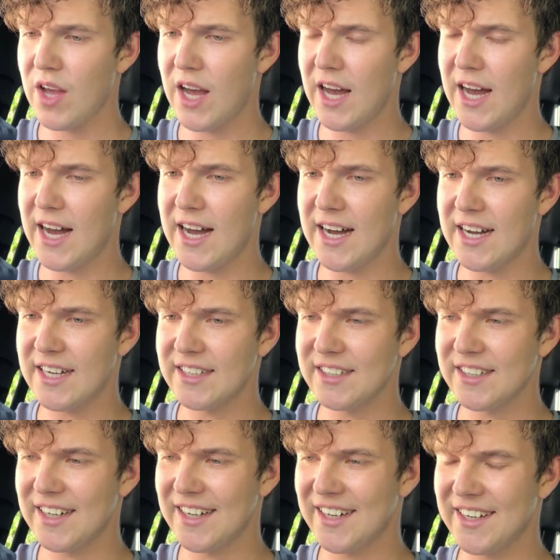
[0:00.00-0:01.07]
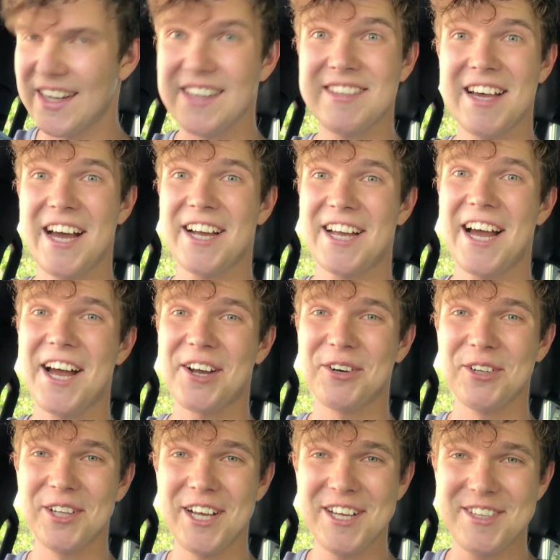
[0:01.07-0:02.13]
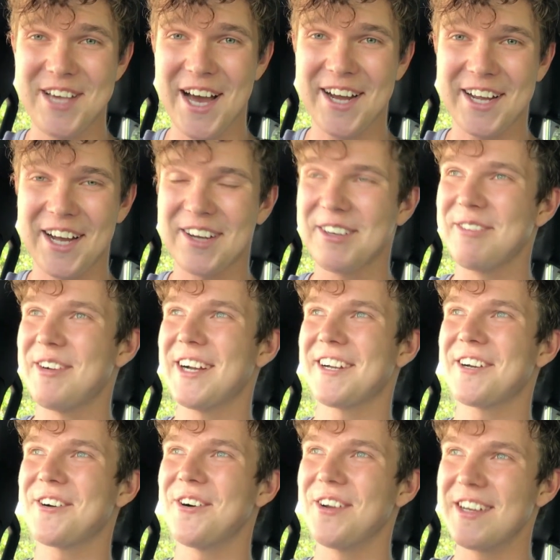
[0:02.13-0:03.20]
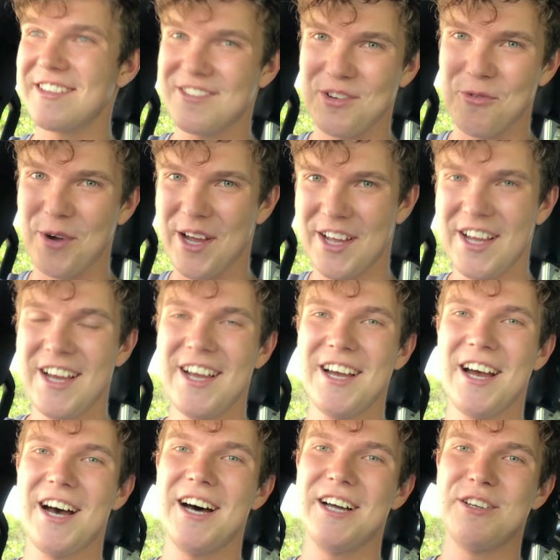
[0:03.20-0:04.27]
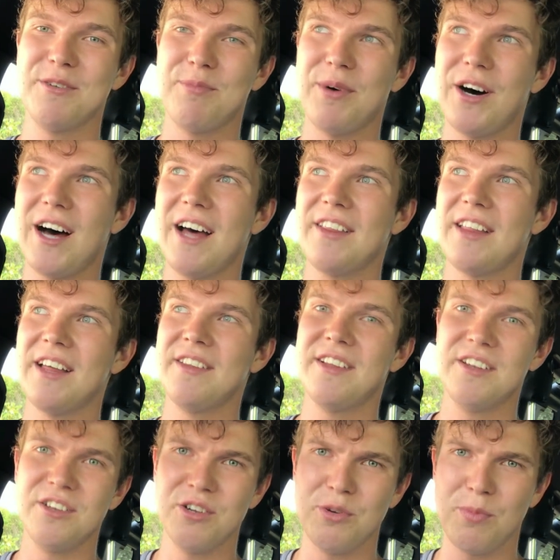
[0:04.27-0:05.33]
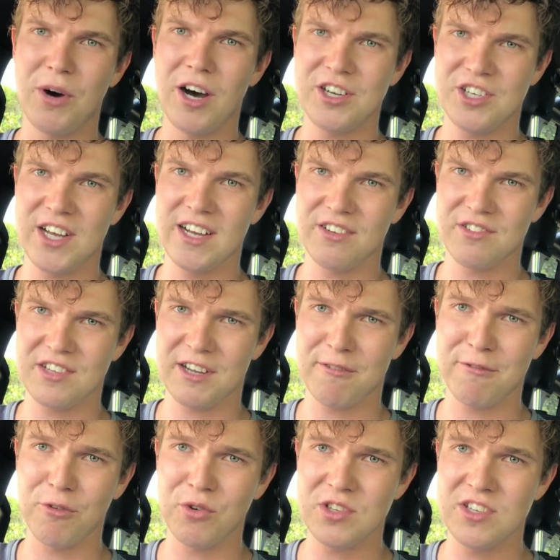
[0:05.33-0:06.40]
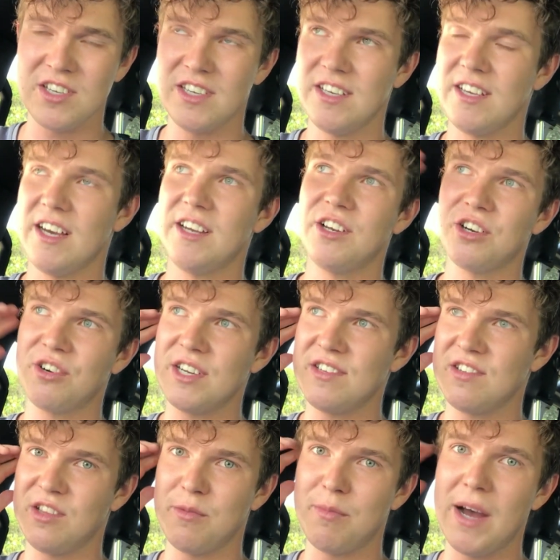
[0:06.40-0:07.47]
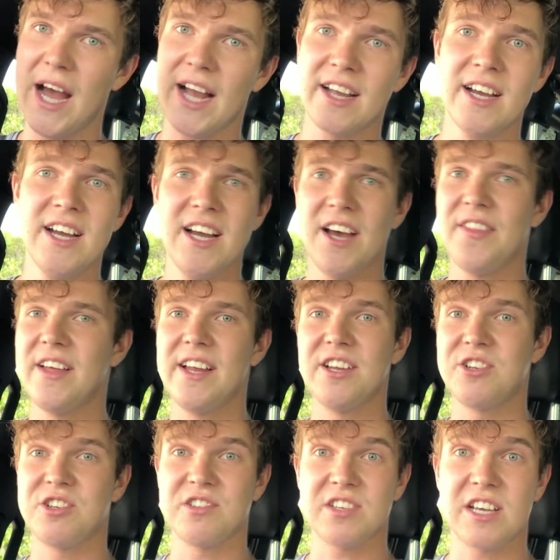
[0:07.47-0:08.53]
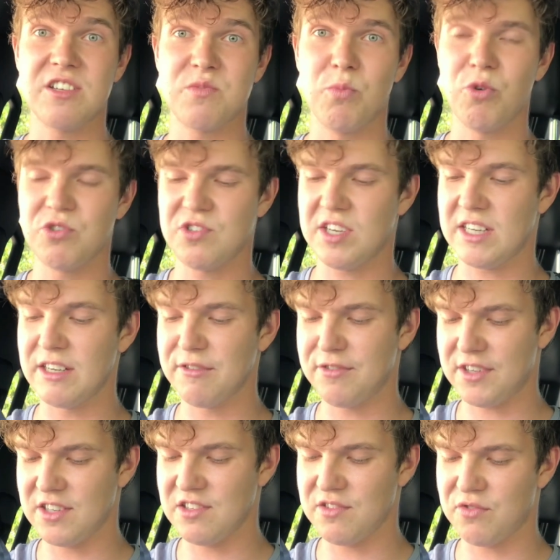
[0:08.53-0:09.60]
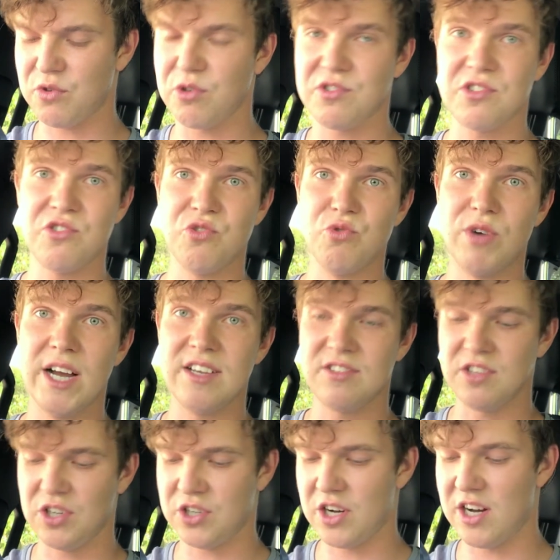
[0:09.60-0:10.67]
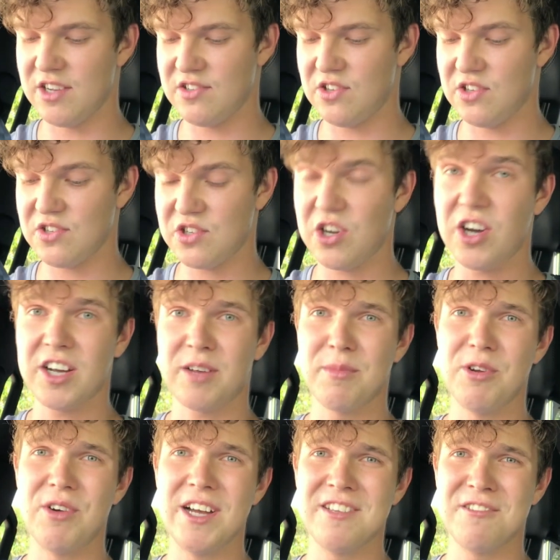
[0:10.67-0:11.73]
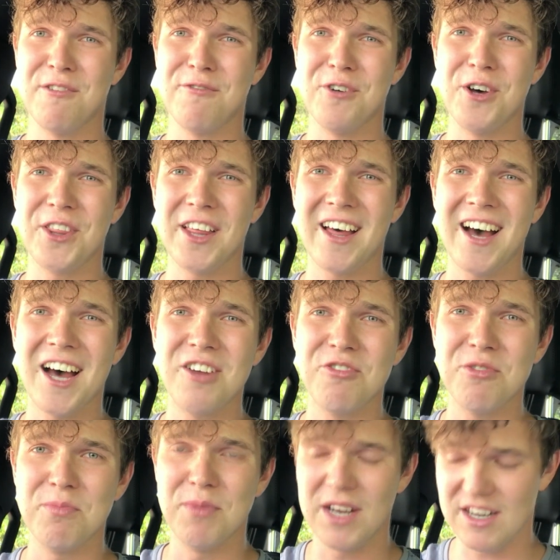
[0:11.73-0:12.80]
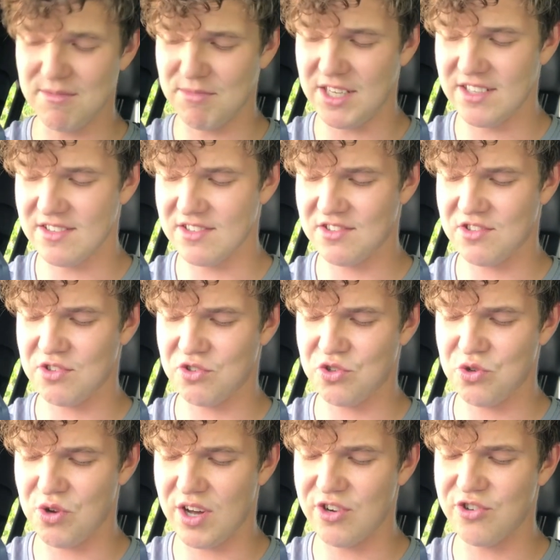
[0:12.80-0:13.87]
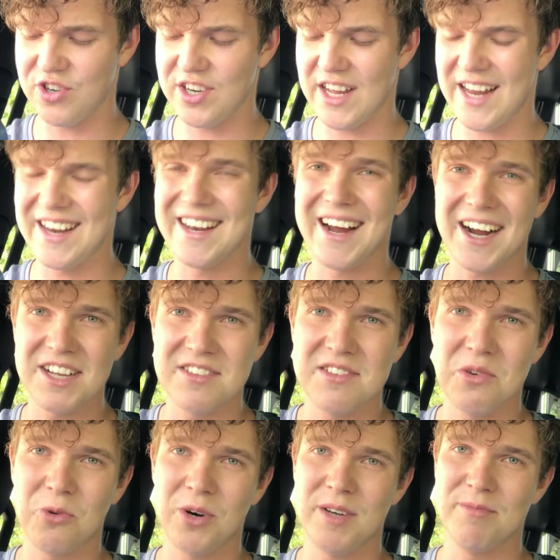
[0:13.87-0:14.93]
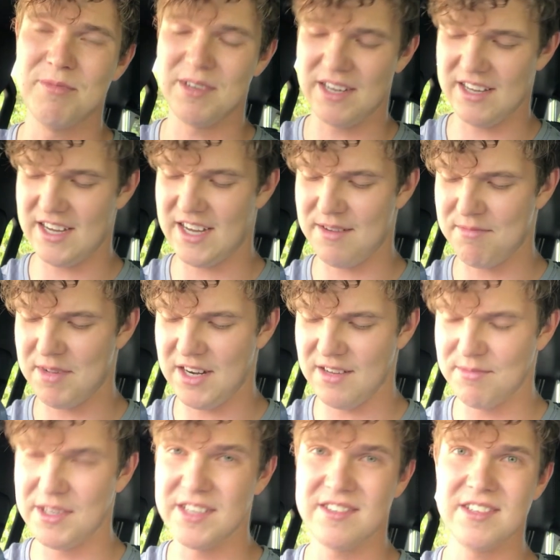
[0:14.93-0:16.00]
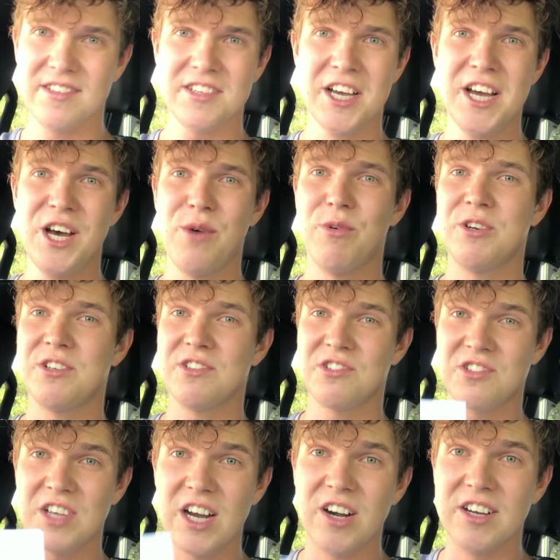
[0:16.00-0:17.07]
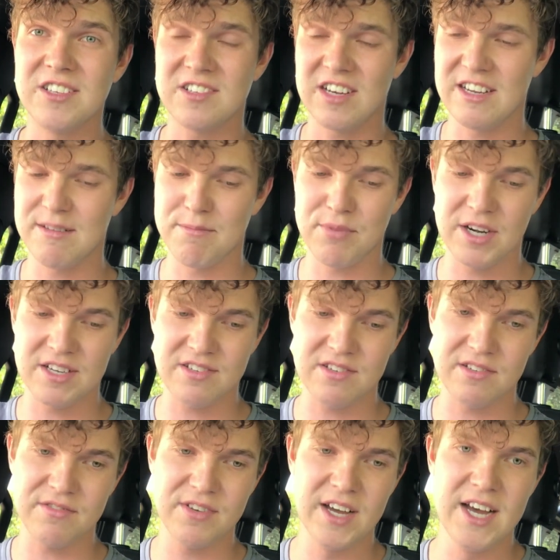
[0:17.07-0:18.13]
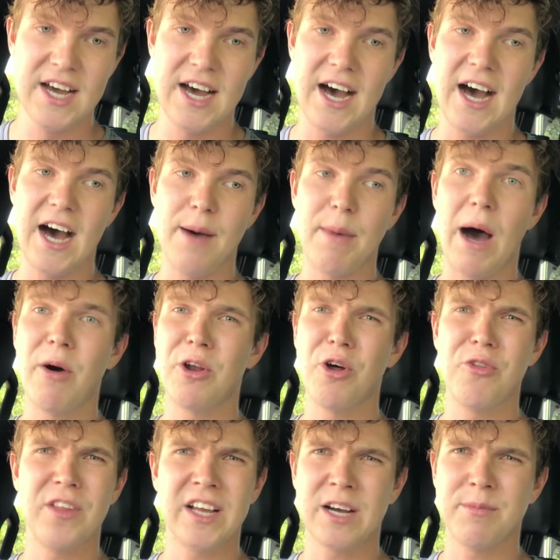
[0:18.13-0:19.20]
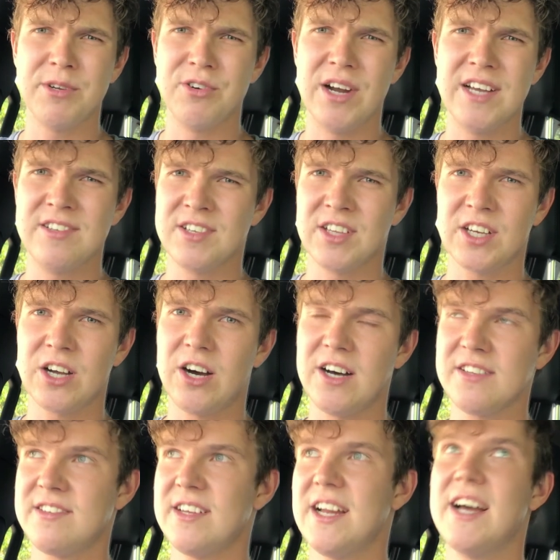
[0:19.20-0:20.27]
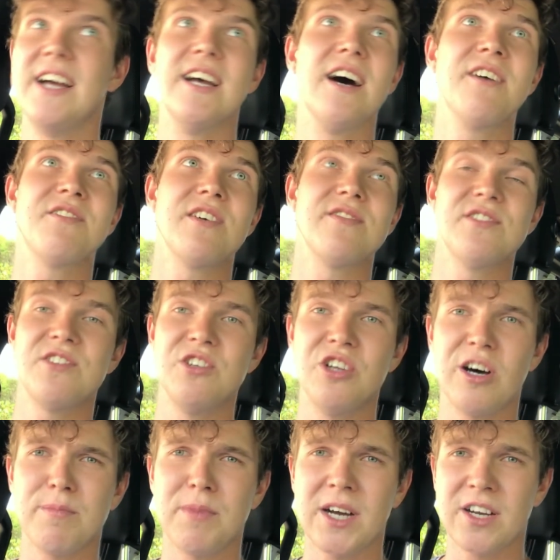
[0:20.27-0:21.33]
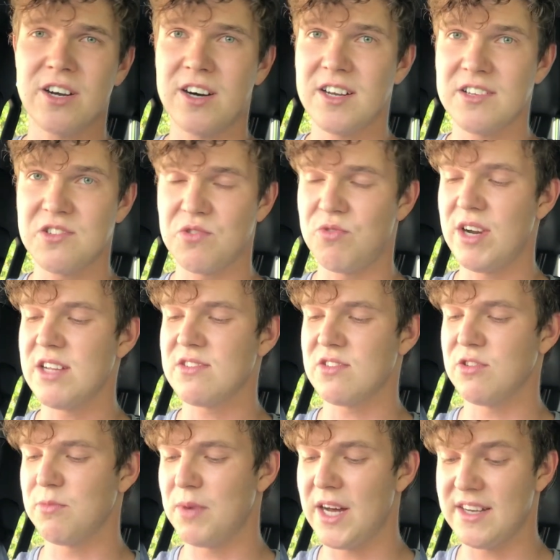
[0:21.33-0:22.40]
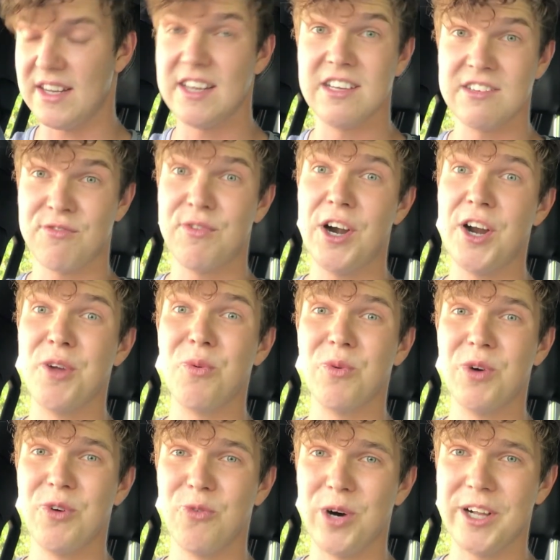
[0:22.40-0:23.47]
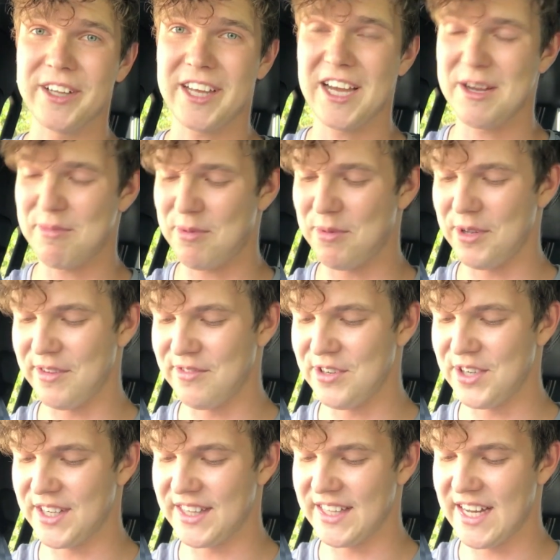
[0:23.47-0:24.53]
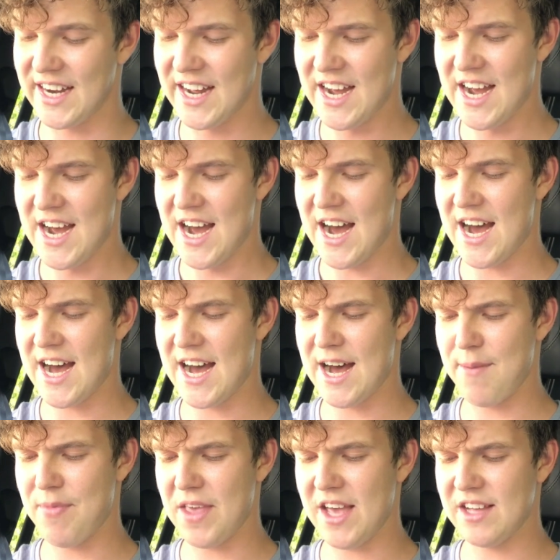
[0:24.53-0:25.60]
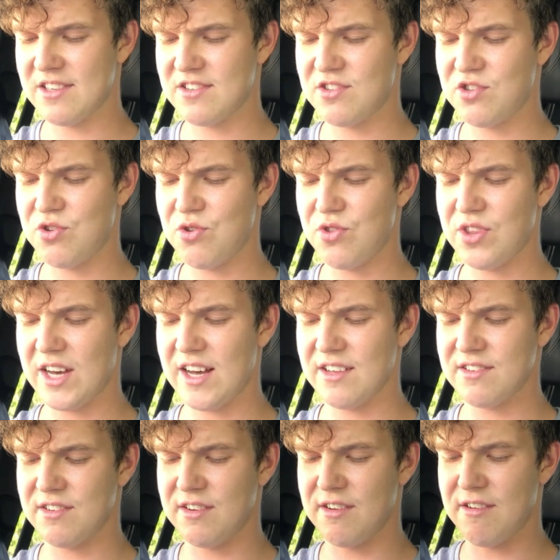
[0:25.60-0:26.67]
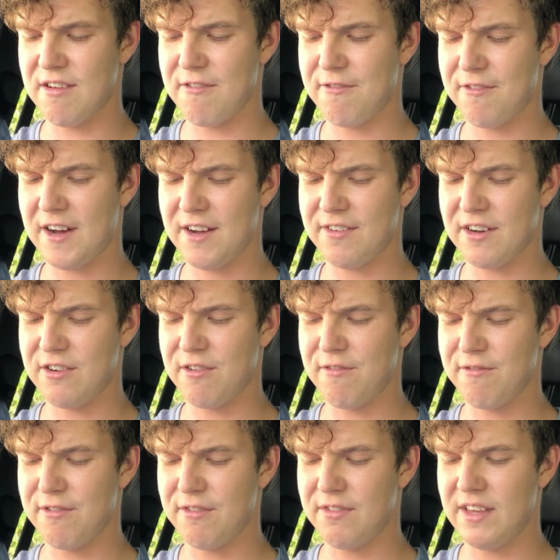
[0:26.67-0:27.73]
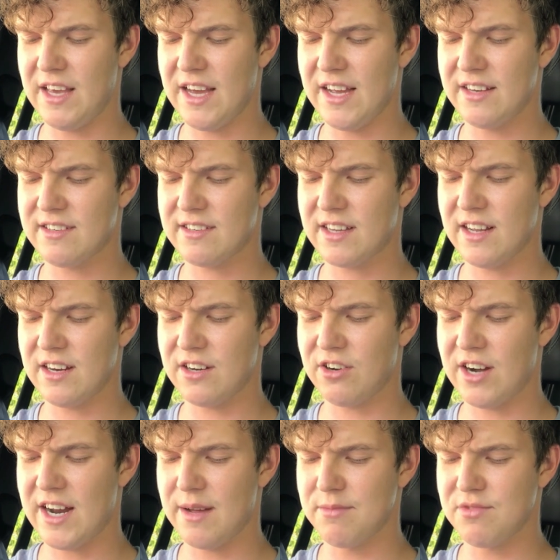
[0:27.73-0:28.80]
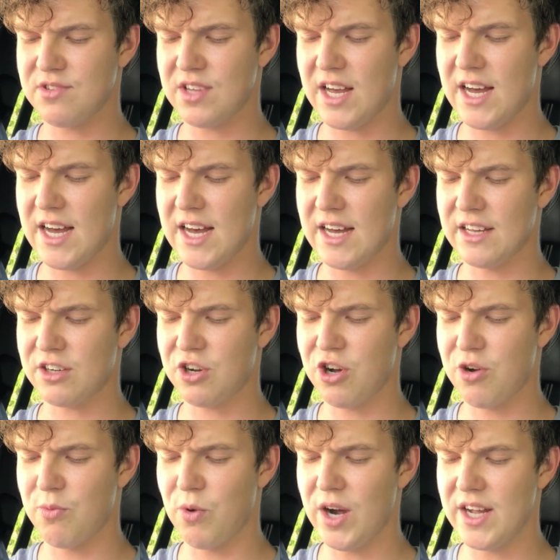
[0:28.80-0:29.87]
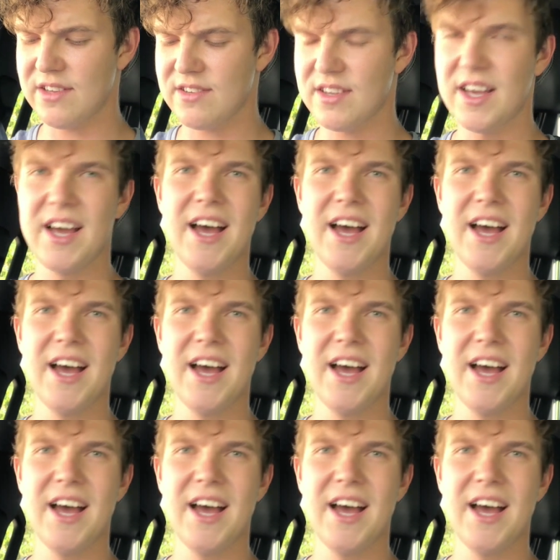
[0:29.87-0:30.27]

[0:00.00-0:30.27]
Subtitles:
attack angle if I can call it. So where and then the departure angle is like 40 degrees in the back, and then it just gets more significant of course as you raise the car. So this car can be raised a further 100 millimeters to 291 millimeters, which is seriously impressive. I don't think I'll be raising the car today. It's obviously not my car and it's a rental, but it is very well capable of doing that. It's 2,558 kilograms curb weight.